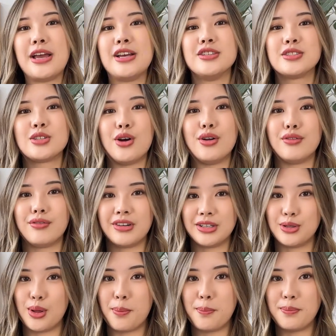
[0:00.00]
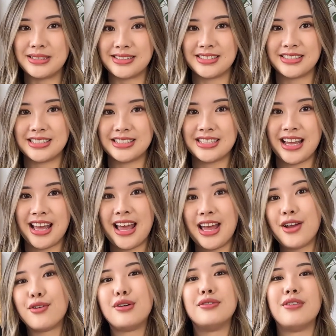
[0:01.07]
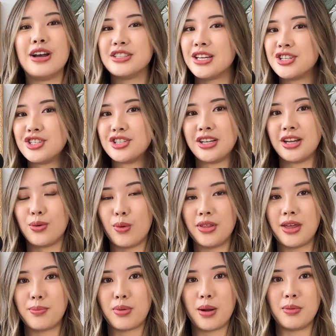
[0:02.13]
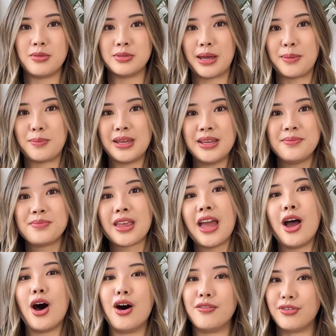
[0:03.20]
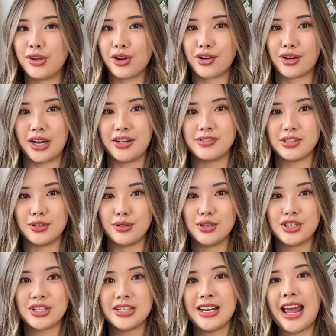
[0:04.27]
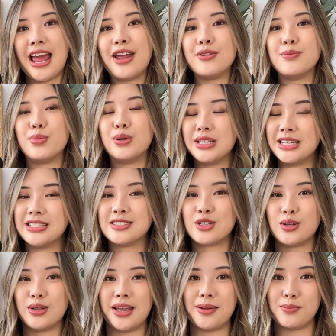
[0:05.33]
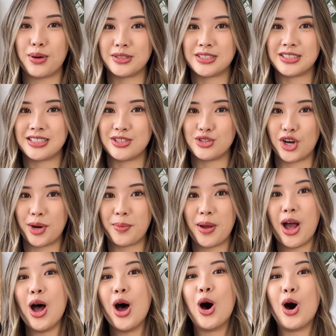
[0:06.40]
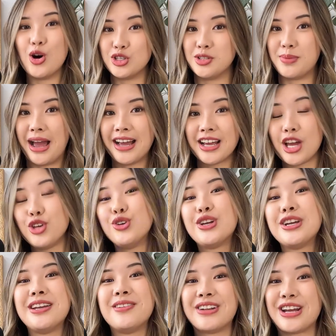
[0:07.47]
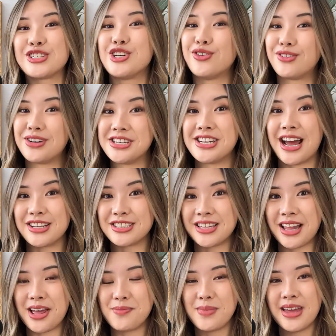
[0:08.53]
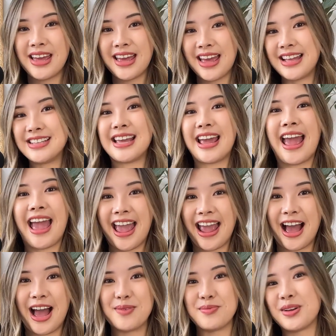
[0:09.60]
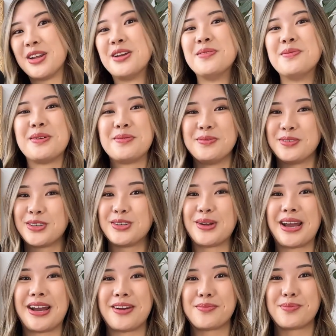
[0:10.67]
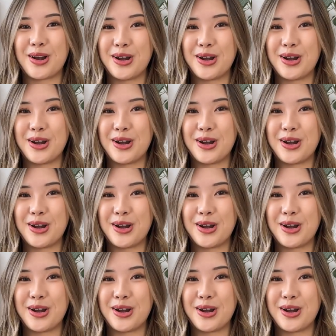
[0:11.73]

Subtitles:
based on real businesses. Reverse engineer what their problems might be, offer your creative solution, and please don't let imposter syndrome hold you back. You can even actually reach out to them and say, hey, I'm going to be creating a